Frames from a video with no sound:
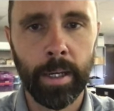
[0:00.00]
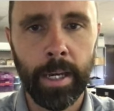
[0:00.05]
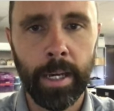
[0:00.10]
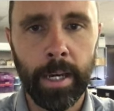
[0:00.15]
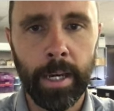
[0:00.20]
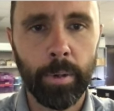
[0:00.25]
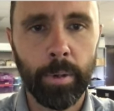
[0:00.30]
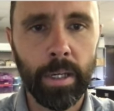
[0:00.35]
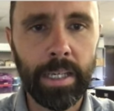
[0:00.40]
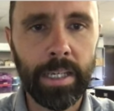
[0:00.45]

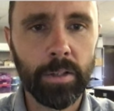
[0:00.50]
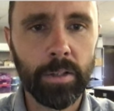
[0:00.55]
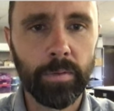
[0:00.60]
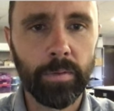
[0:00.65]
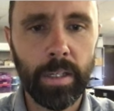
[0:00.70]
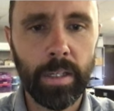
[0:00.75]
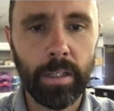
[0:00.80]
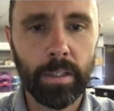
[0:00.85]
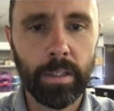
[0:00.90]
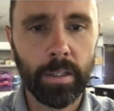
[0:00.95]
But each of
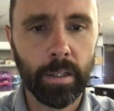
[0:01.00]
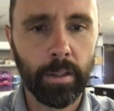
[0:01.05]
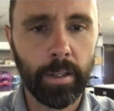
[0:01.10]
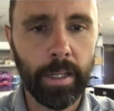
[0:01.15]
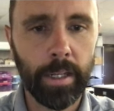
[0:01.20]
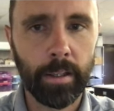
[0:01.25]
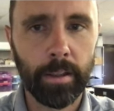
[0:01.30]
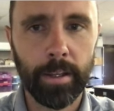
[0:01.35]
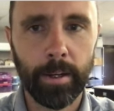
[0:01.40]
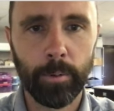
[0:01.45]
these is a
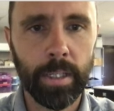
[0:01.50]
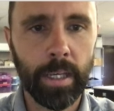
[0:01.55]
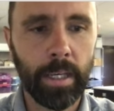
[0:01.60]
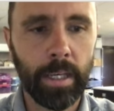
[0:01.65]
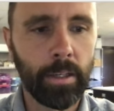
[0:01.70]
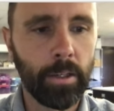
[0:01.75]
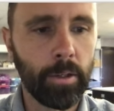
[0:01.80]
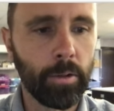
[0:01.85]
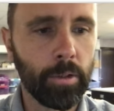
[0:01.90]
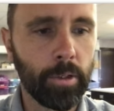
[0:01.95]
link that will
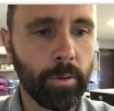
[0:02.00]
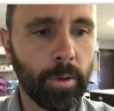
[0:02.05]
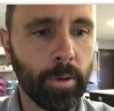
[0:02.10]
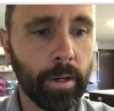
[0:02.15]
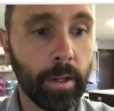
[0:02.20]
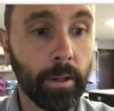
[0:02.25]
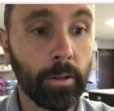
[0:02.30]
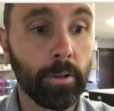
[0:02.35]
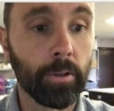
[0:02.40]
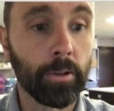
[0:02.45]
take you to
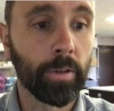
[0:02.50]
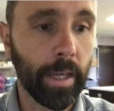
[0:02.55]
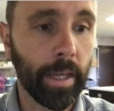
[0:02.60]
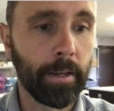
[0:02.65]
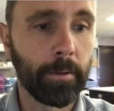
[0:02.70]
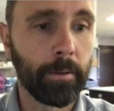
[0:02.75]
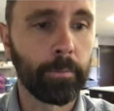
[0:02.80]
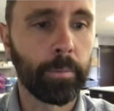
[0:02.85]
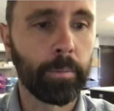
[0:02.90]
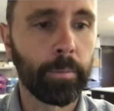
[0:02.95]
another
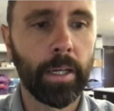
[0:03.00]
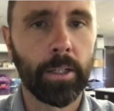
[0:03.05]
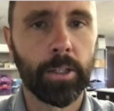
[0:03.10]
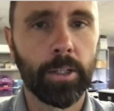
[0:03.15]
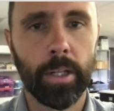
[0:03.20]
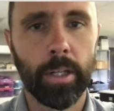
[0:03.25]
landing page that